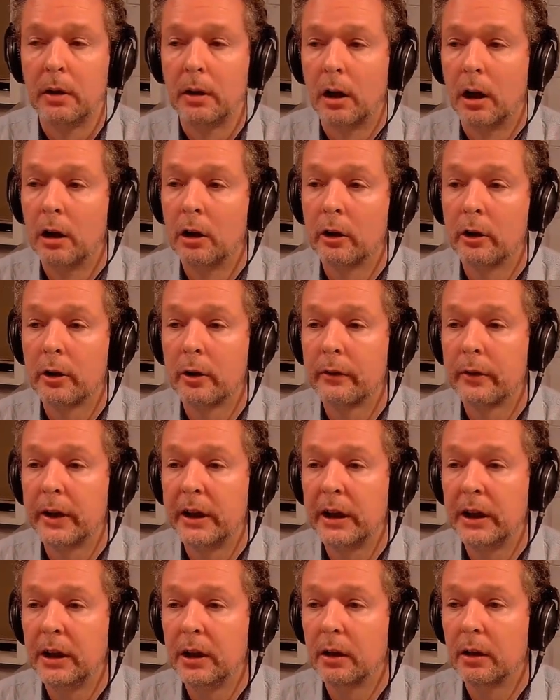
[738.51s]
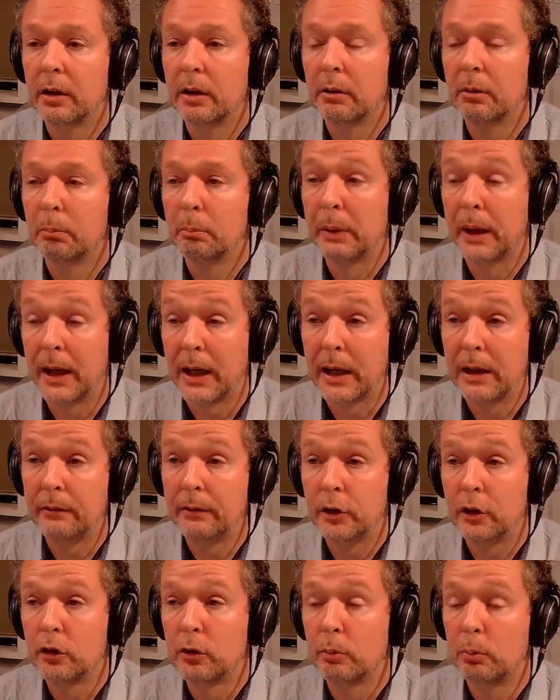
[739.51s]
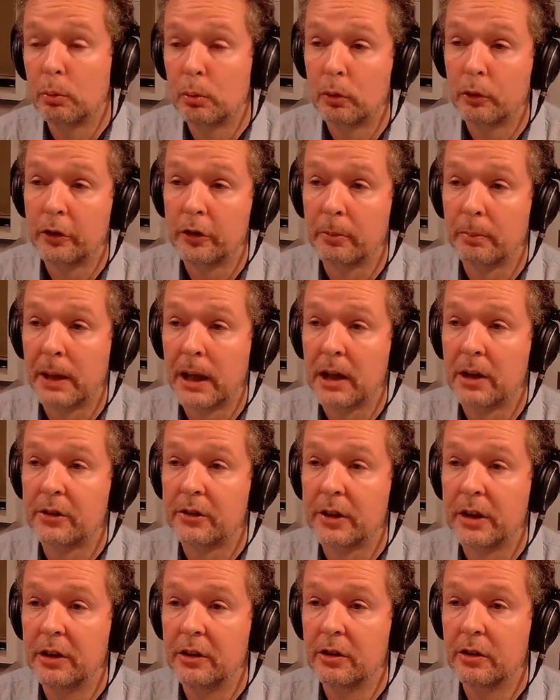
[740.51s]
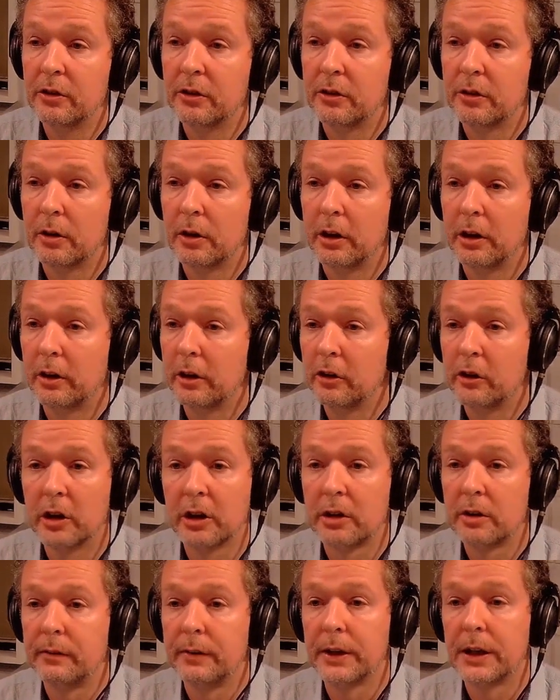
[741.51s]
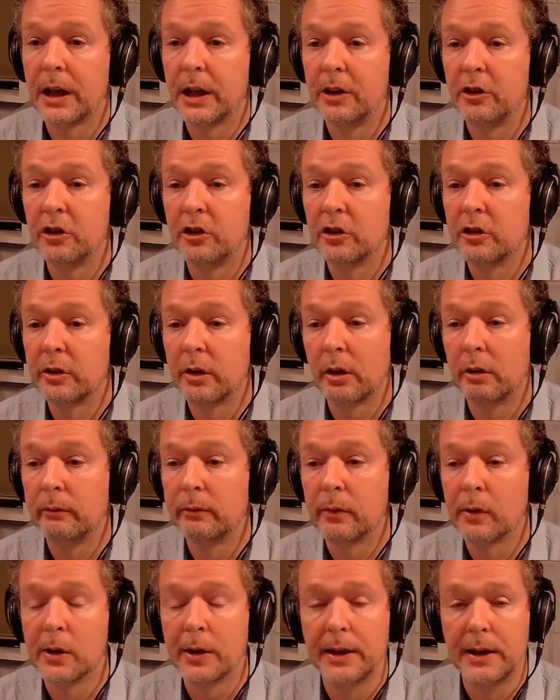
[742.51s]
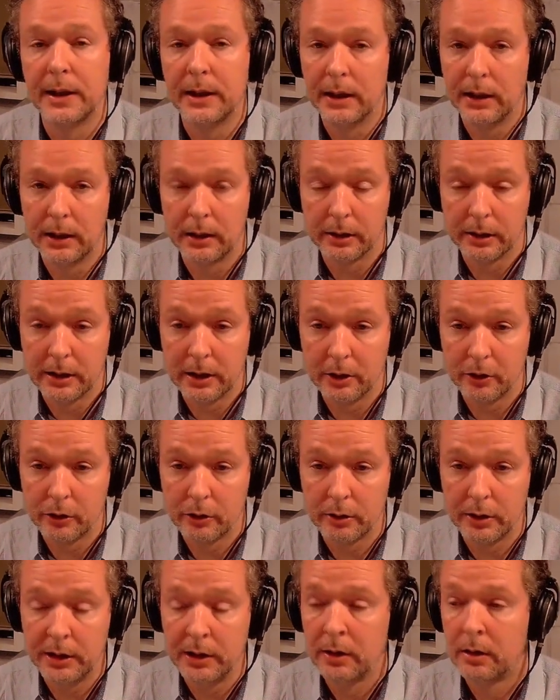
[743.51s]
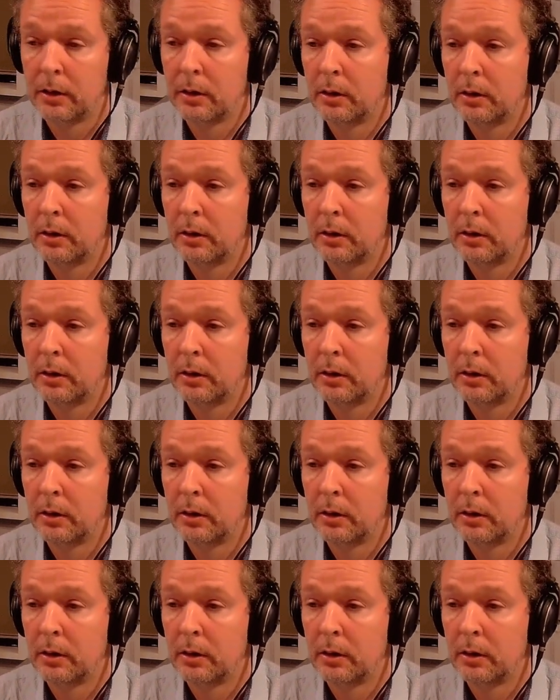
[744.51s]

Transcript: A lot of the behaviour towards the Palestinians, the justifications don't fly in any other country.